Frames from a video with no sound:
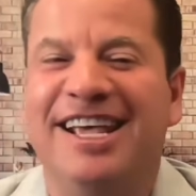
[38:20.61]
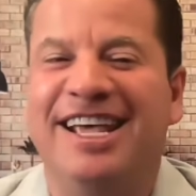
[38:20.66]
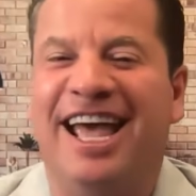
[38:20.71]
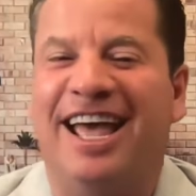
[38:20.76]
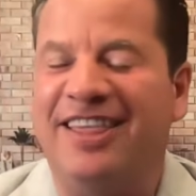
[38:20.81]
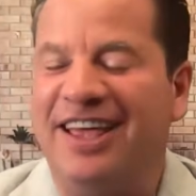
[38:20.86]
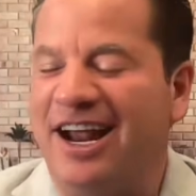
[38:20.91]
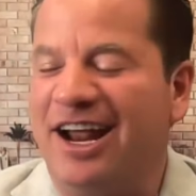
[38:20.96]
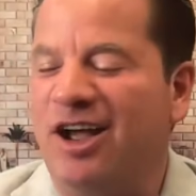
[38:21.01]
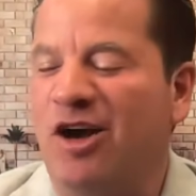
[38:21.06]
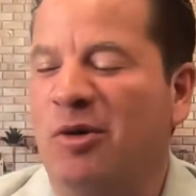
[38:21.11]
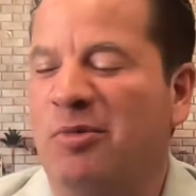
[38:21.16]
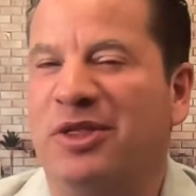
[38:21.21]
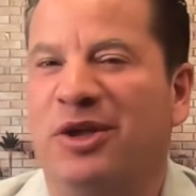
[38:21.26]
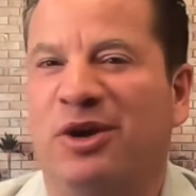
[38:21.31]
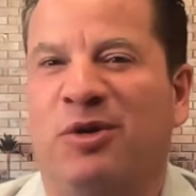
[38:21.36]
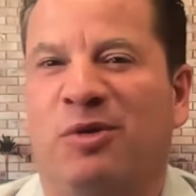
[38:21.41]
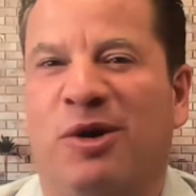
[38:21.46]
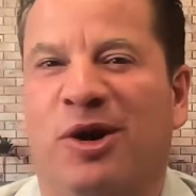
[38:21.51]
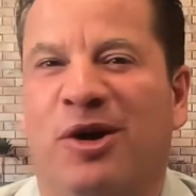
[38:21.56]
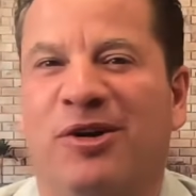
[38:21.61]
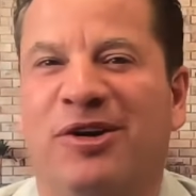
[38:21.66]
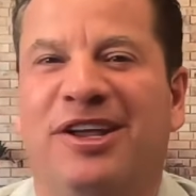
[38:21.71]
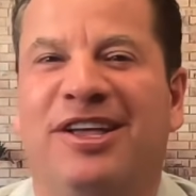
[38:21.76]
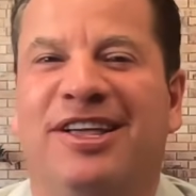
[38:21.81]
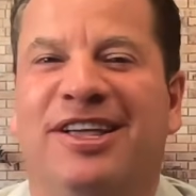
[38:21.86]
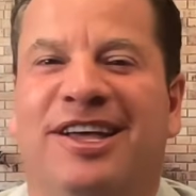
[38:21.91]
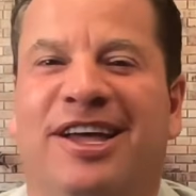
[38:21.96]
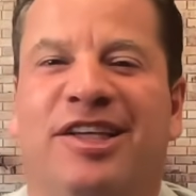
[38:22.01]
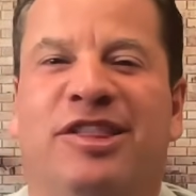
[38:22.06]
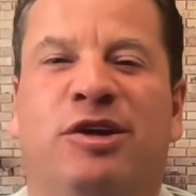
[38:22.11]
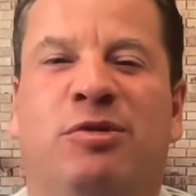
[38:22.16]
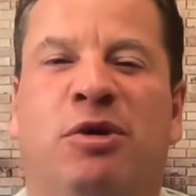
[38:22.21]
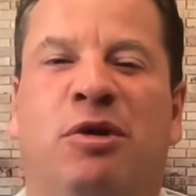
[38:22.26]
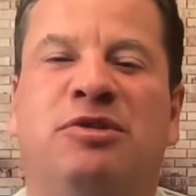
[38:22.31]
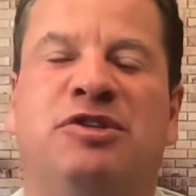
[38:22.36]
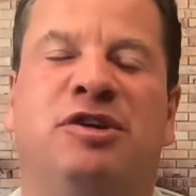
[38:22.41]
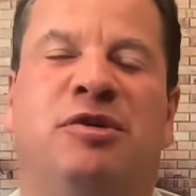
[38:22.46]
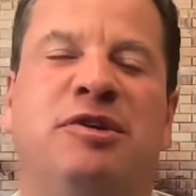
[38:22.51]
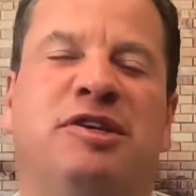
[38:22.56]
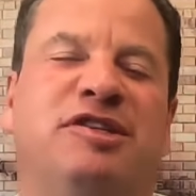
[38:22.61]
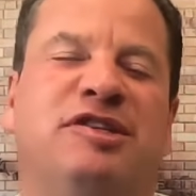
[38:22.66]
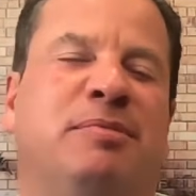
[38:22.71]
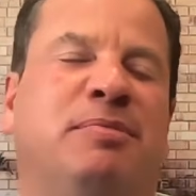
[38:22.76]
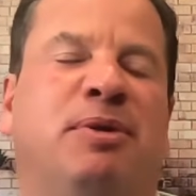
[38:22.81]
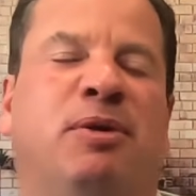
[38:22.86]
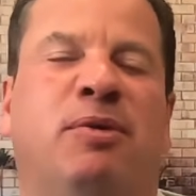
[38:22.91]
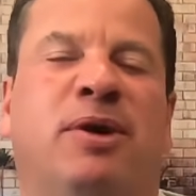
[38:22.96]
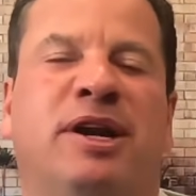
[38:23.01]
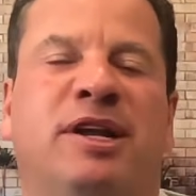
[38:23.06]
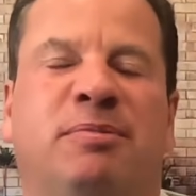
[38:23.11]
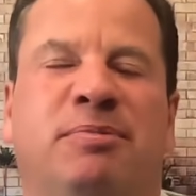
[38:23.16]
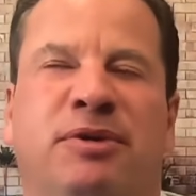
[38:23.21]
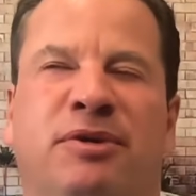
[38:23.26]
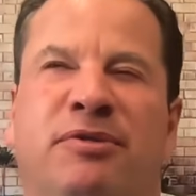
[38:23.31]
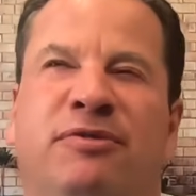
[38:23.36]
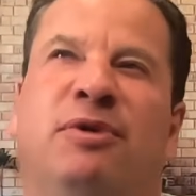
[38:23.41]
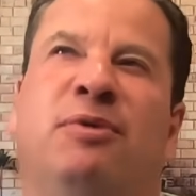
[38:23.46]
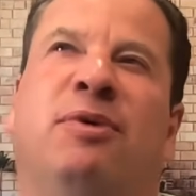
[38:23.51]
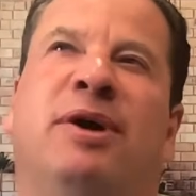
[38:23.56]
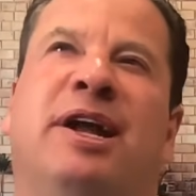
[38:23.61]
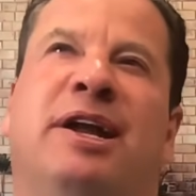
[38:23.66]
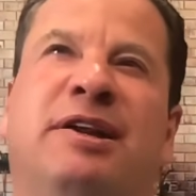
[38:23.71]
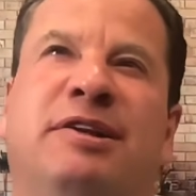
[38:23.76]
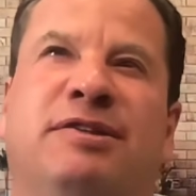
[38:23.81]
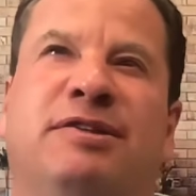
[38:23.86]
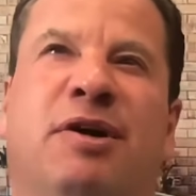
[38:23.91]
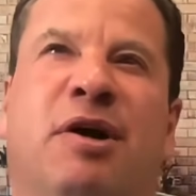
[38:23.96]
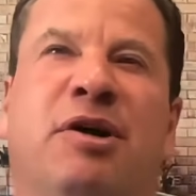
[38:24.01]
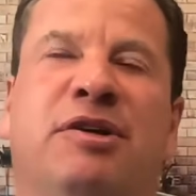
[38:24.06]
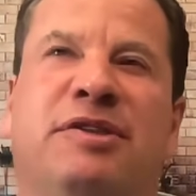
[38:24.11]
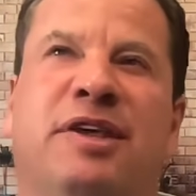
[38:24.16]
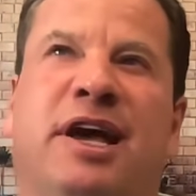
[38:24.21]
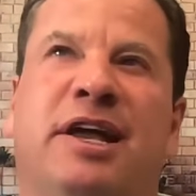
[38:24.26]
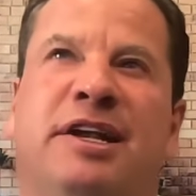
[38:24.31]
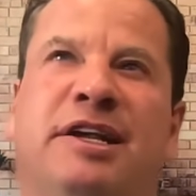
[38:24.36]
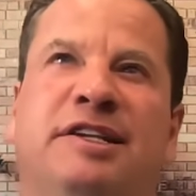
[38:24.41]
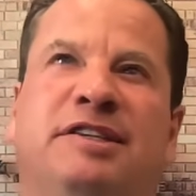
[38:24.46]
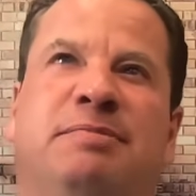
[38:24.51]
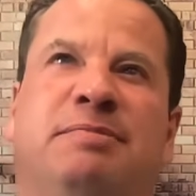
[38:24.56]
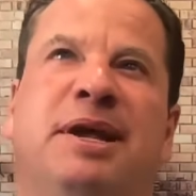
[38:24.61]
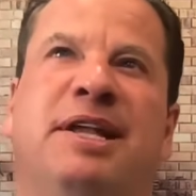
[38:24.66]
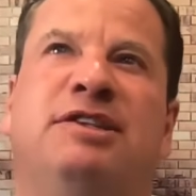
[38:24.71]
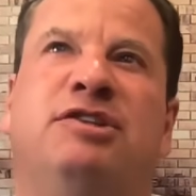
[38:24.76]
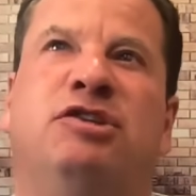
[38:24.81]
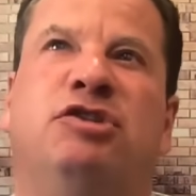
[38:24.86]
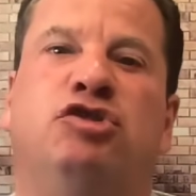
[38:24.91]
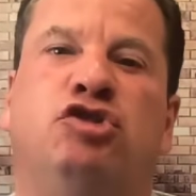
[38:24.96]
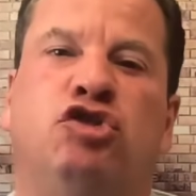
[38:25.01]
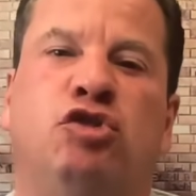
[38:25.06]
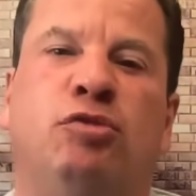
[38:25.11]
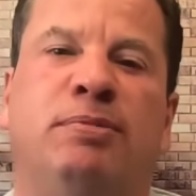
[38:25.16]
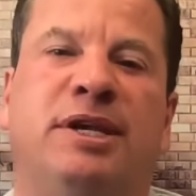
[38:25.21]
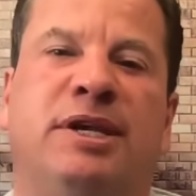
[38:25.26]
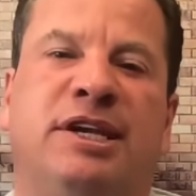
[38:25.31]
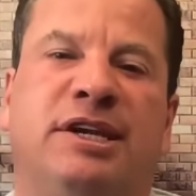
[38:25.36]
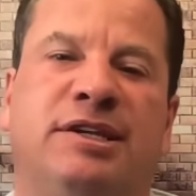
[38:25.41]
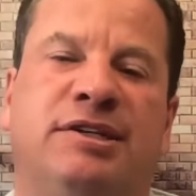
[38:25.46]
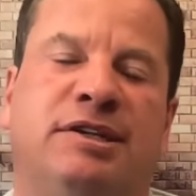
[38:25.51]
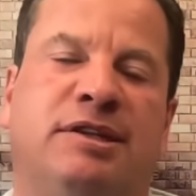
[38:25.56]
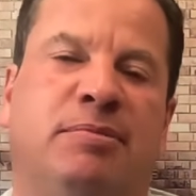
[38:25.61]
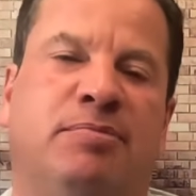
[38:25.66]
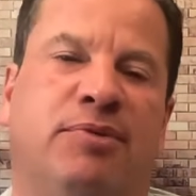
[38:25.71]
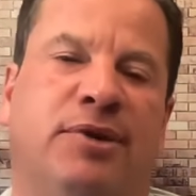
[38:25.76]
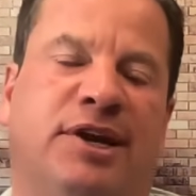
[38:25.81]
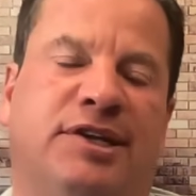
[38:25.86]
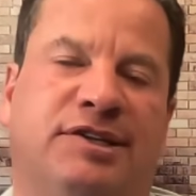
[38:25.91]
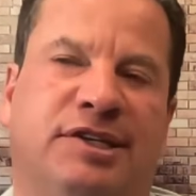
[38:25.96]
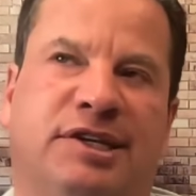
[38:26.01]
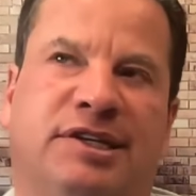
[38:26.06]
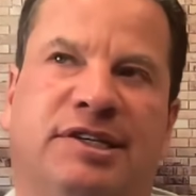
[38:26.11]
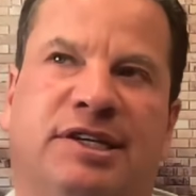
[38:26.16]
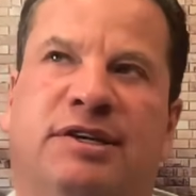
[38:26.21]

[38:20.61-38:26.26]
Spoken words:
And then I open the quote, and the quote's always some poetic, beautiful way to talk that is meant to zoom me into the present.